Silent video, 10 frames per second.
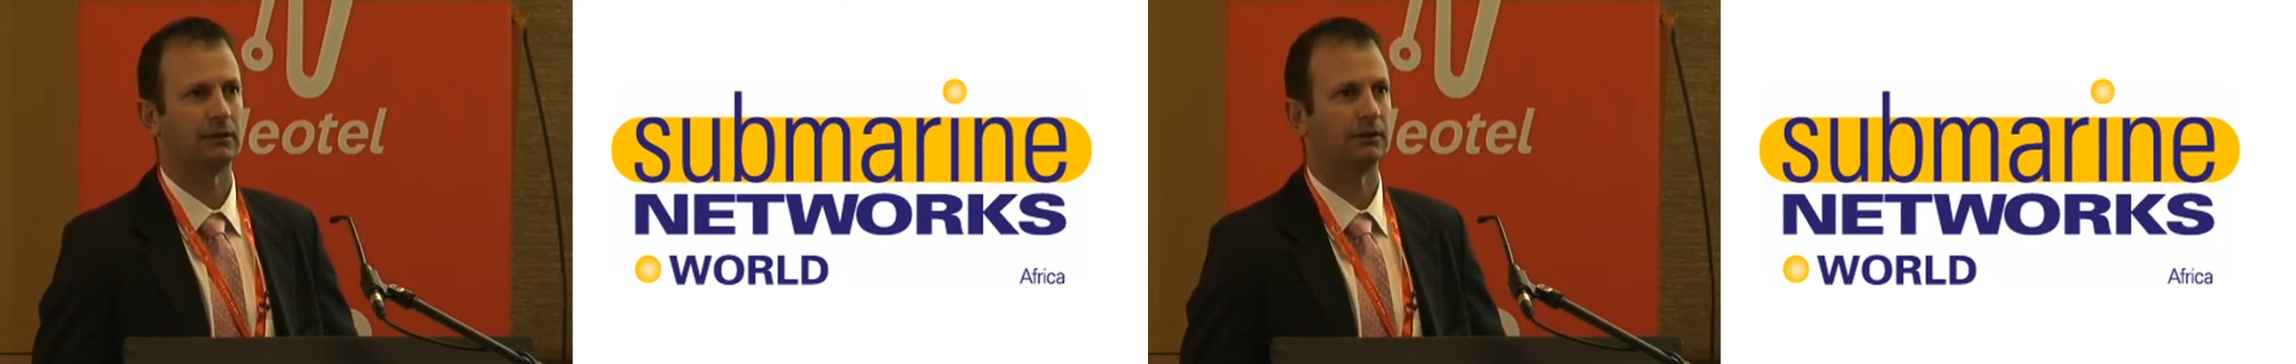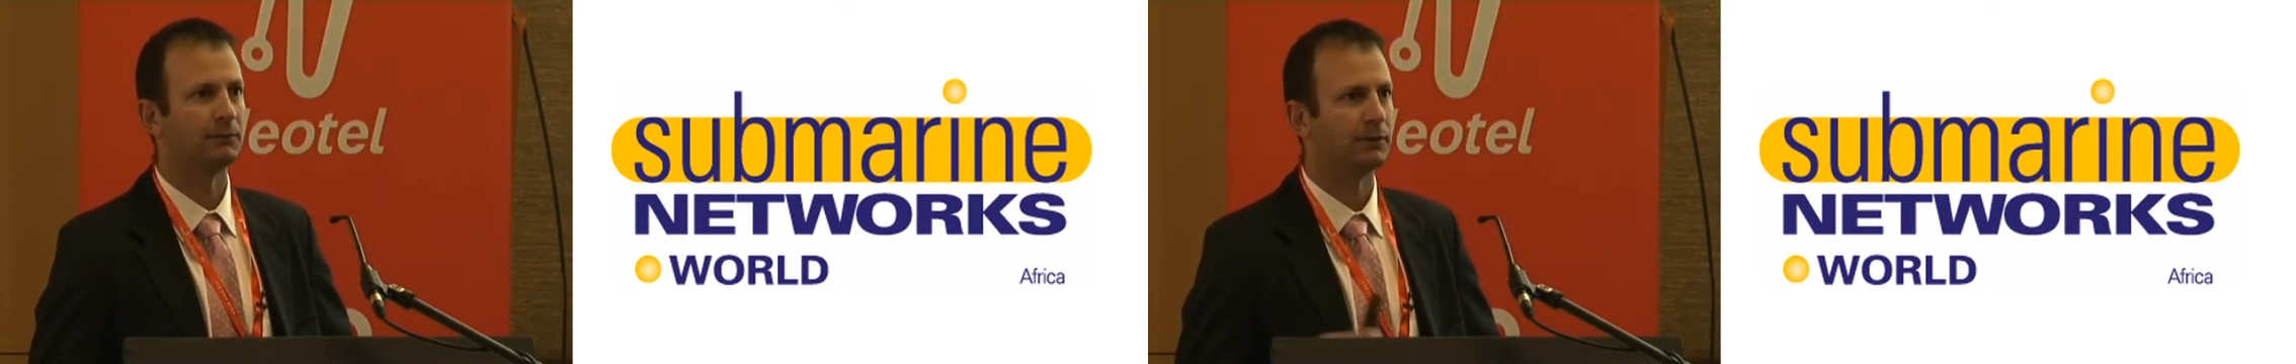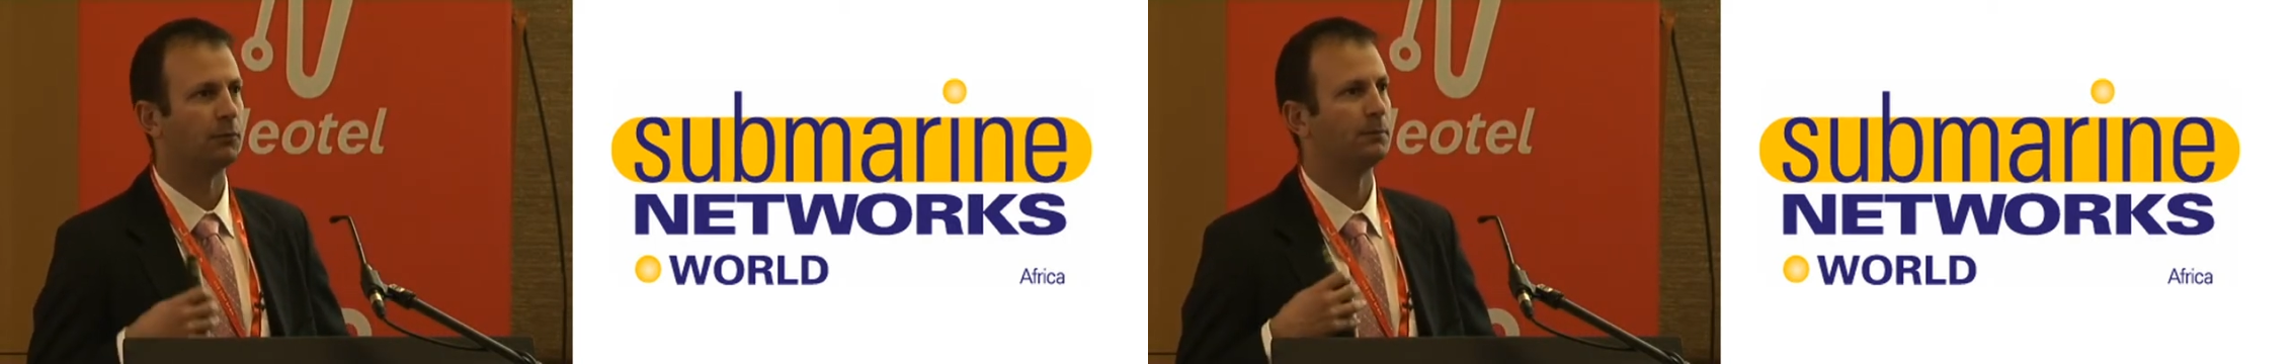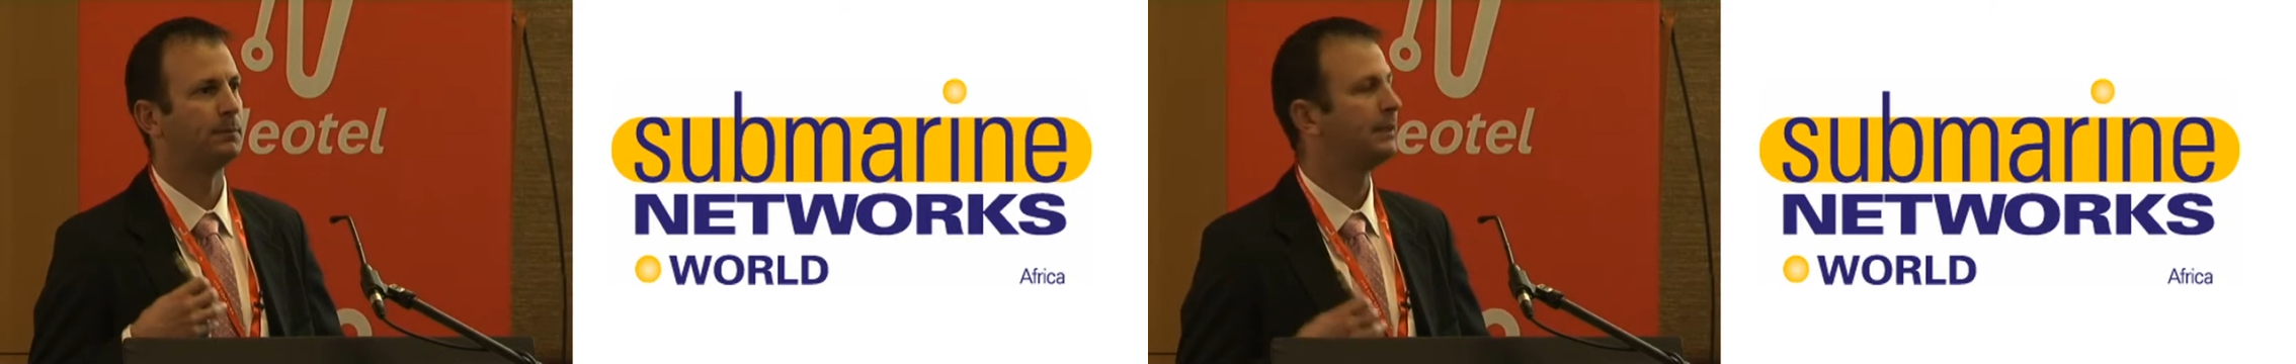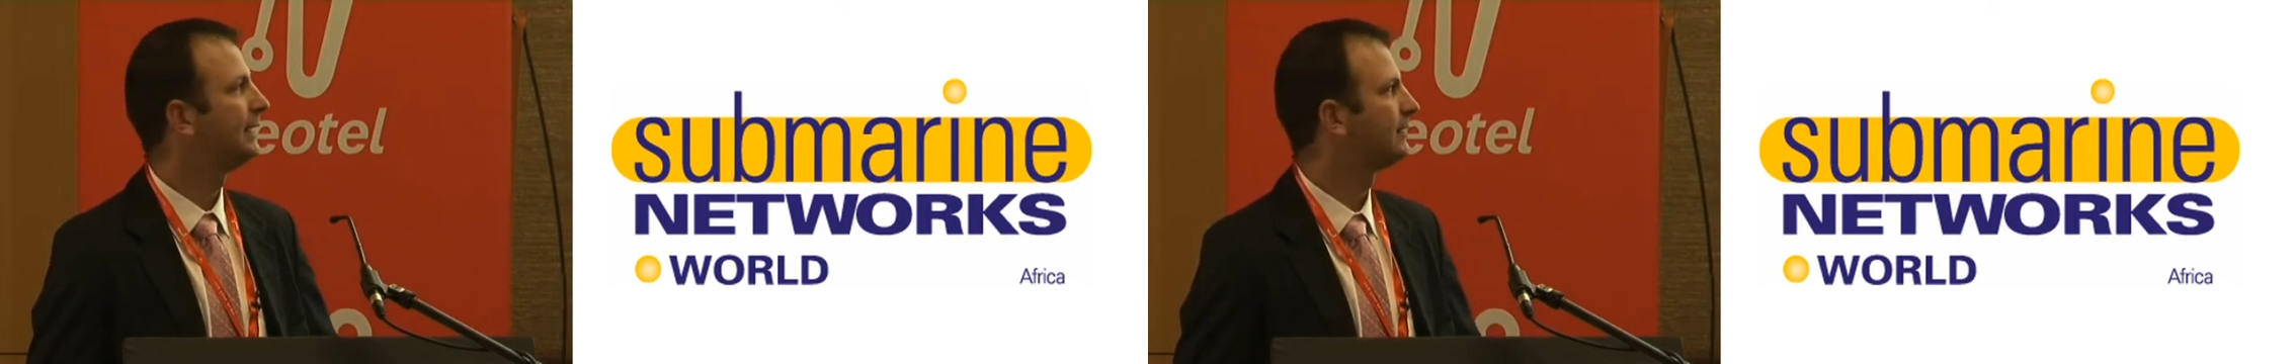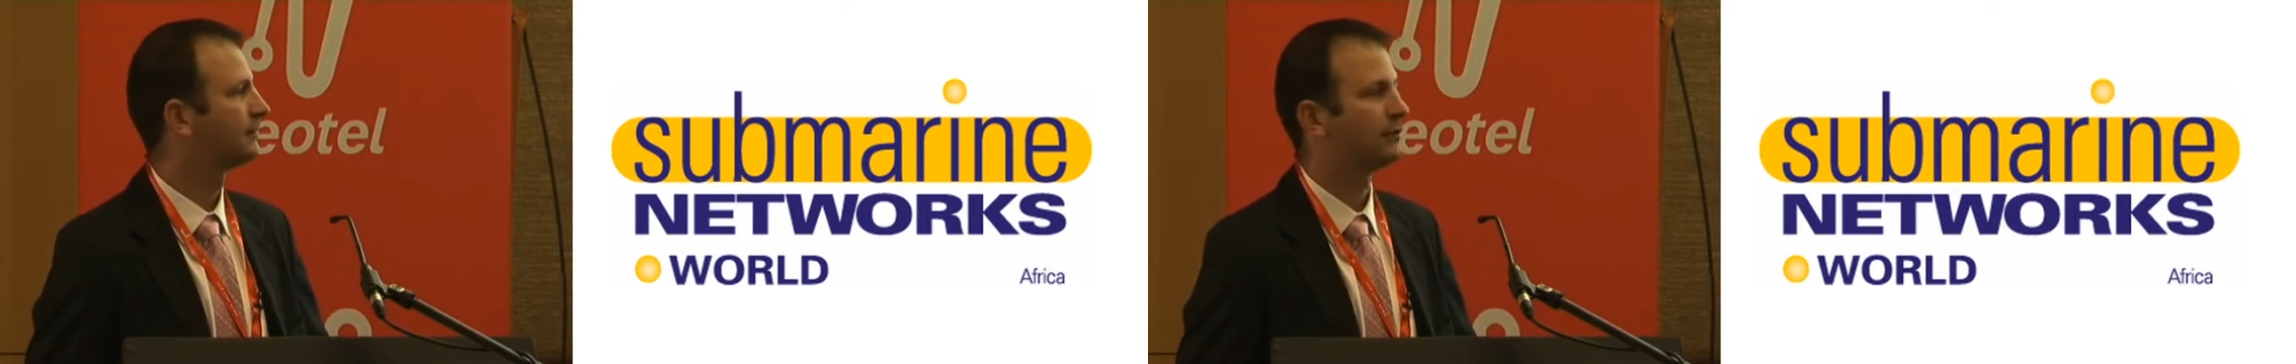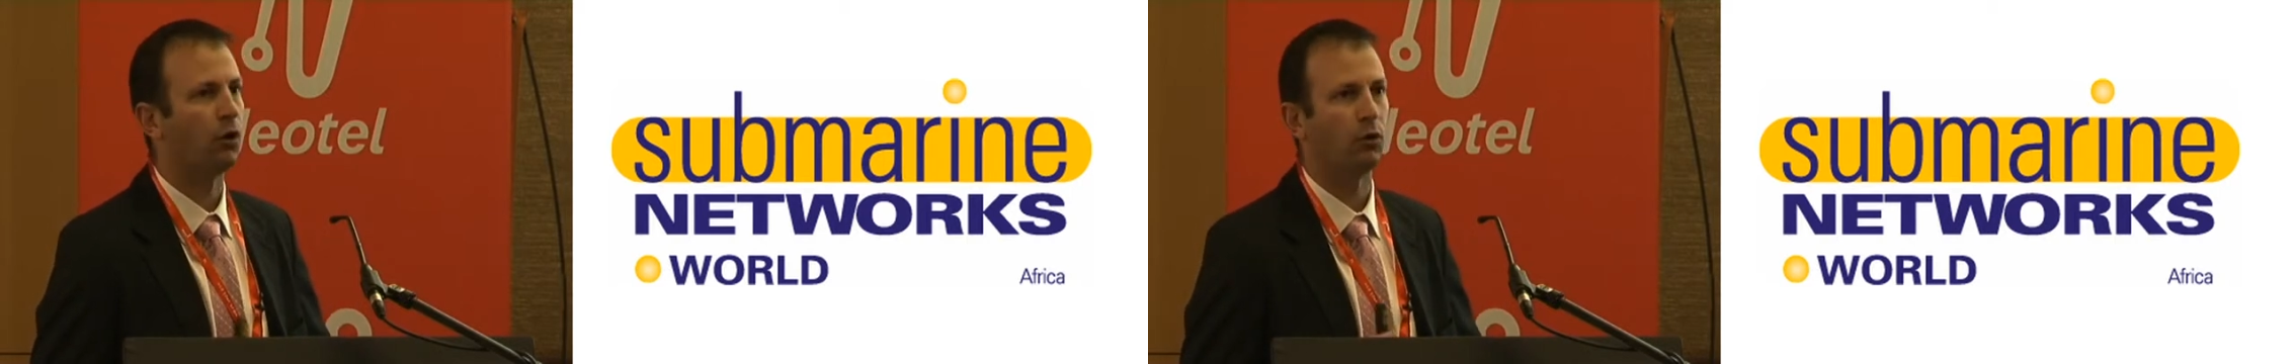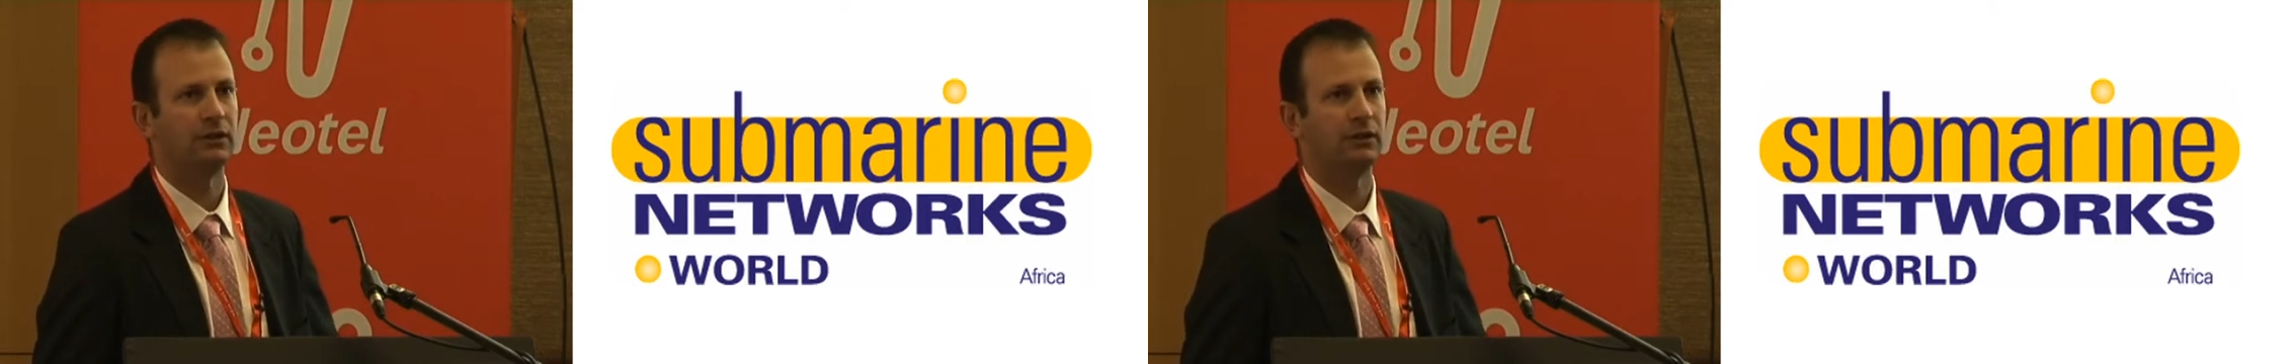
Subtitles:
It completes the whole